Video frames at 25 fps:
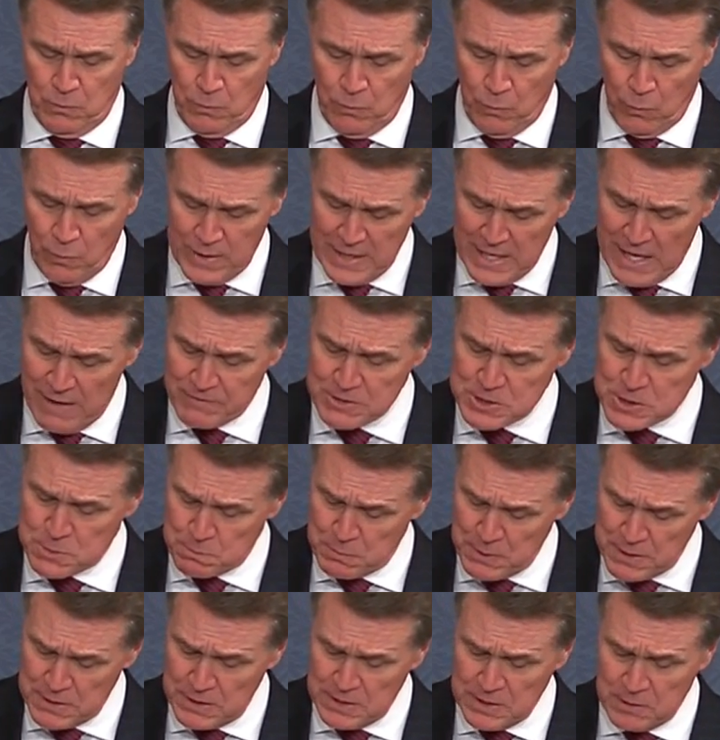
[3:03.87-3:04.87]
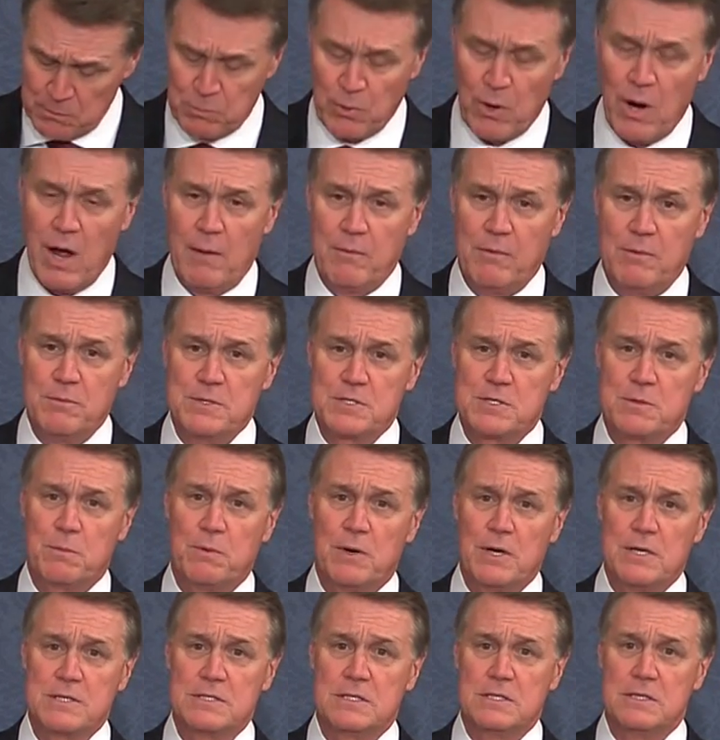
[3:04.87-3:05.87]
We have a spending problem, Mr.
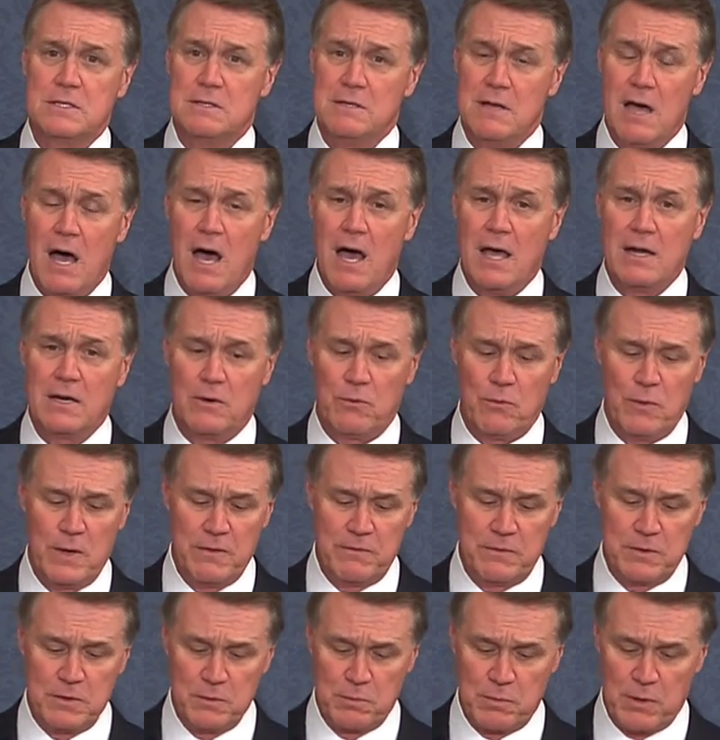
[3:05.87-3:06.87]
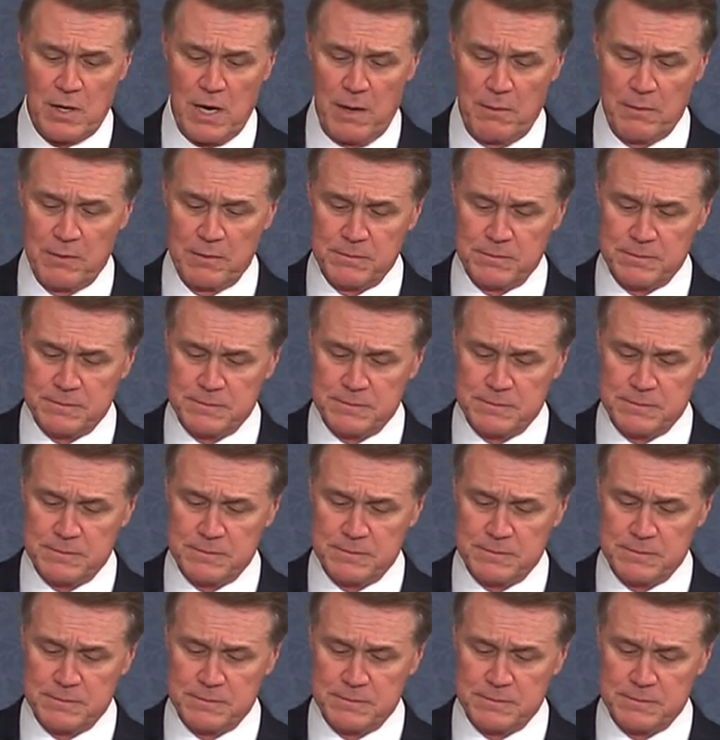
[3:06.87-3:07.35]
President, not a revenue problem.